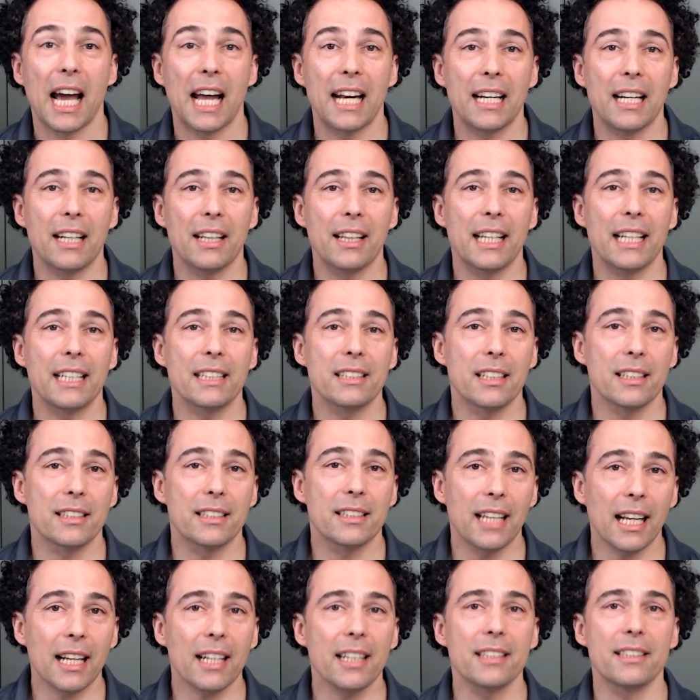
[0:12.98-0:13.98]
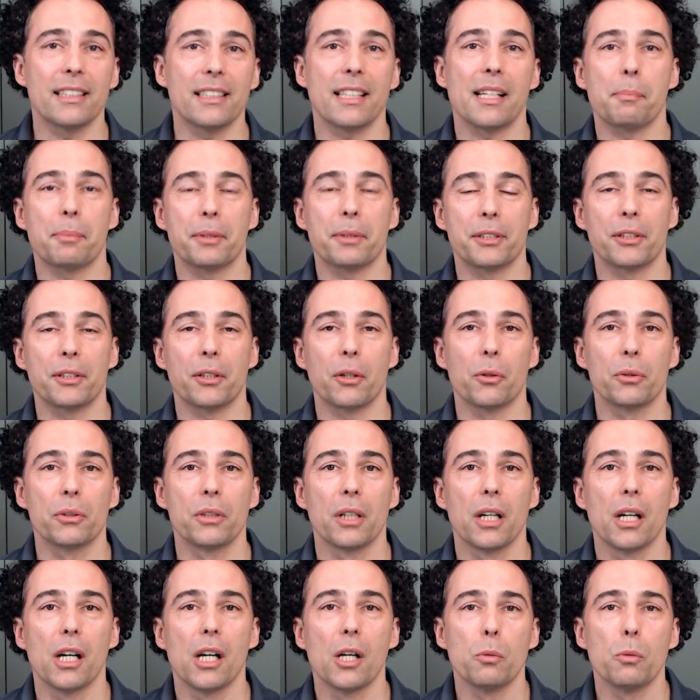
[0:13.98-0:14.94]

and in this second episode